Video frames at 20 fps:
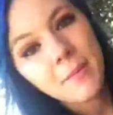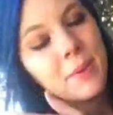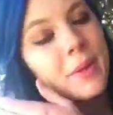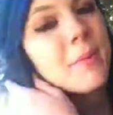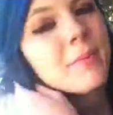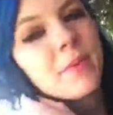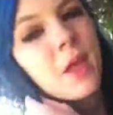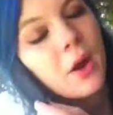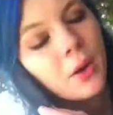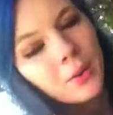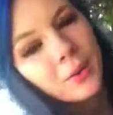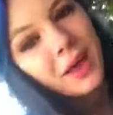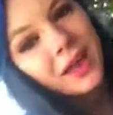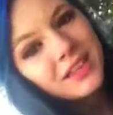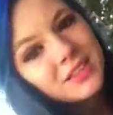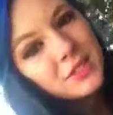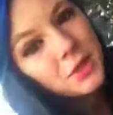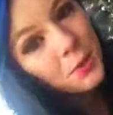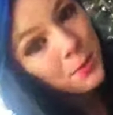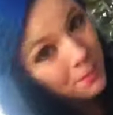happy. Oh,
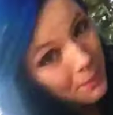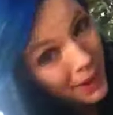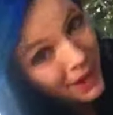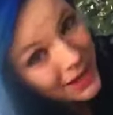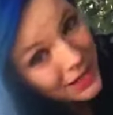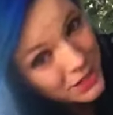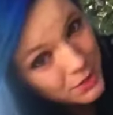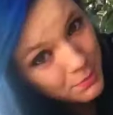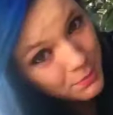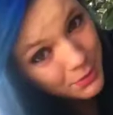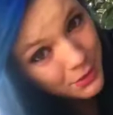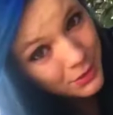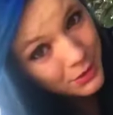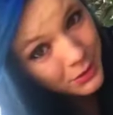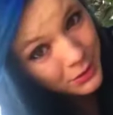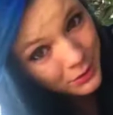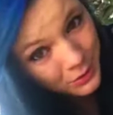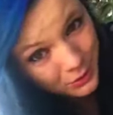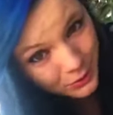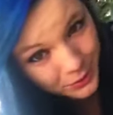okay, so my hair's
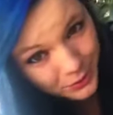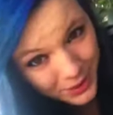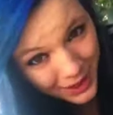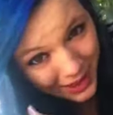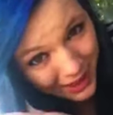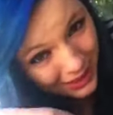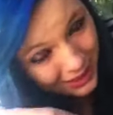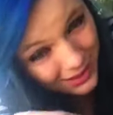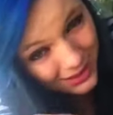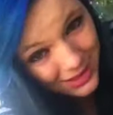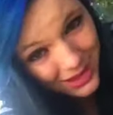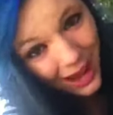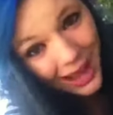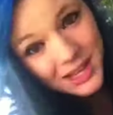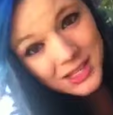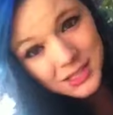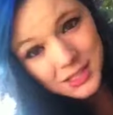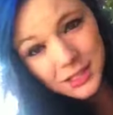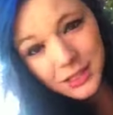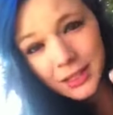blue and it
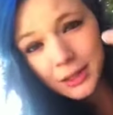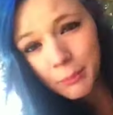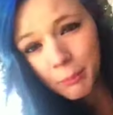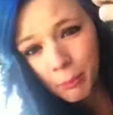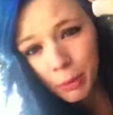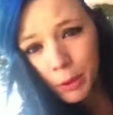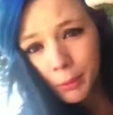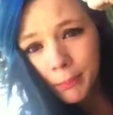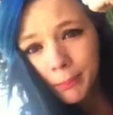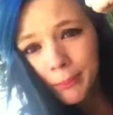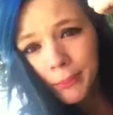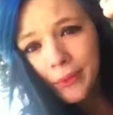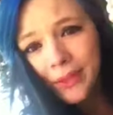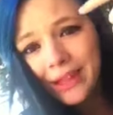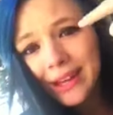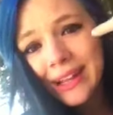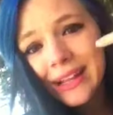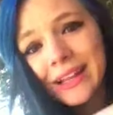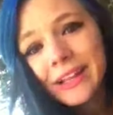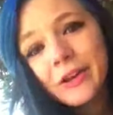has like a purple
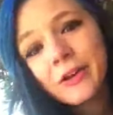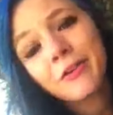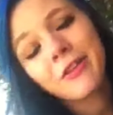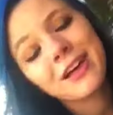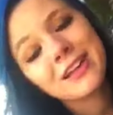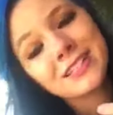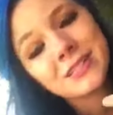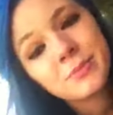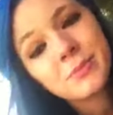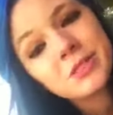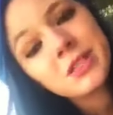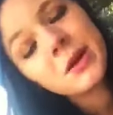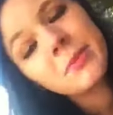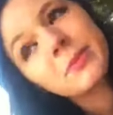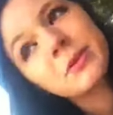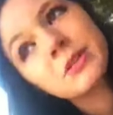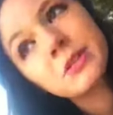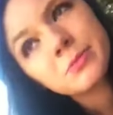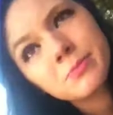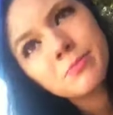in it. You know, last time you saw
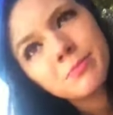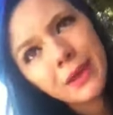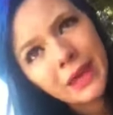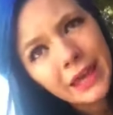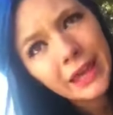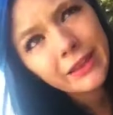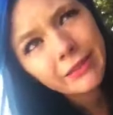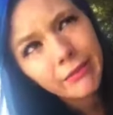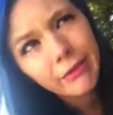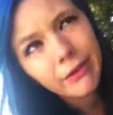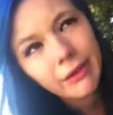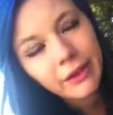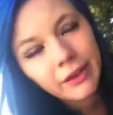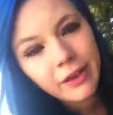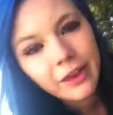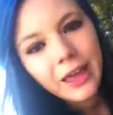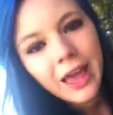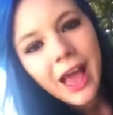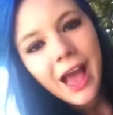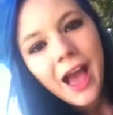me was pink, I think.
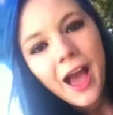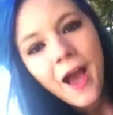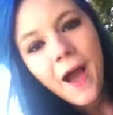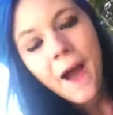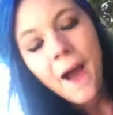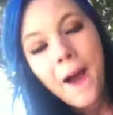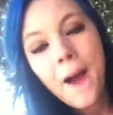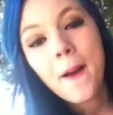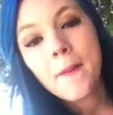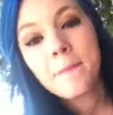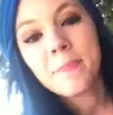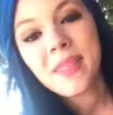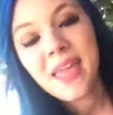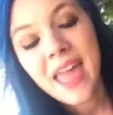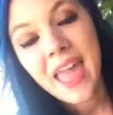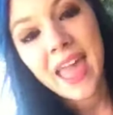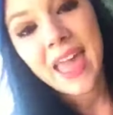Um,